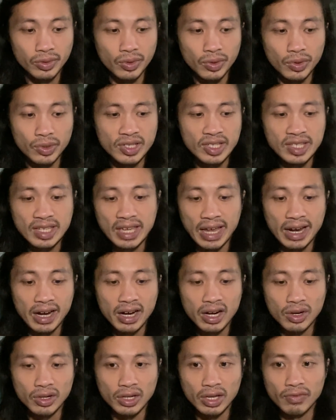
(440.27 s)
or
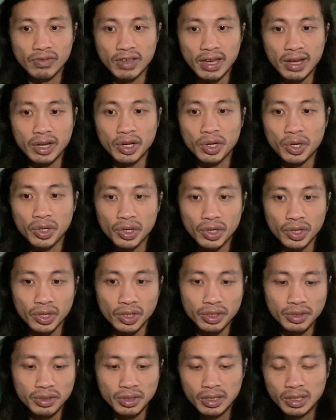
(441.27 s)
scared of getting
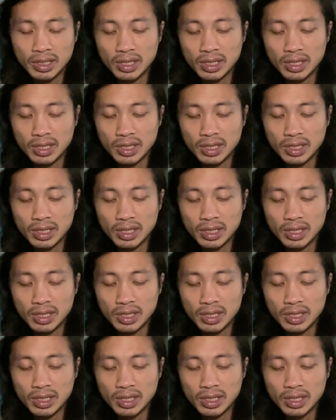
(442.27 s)
hurt.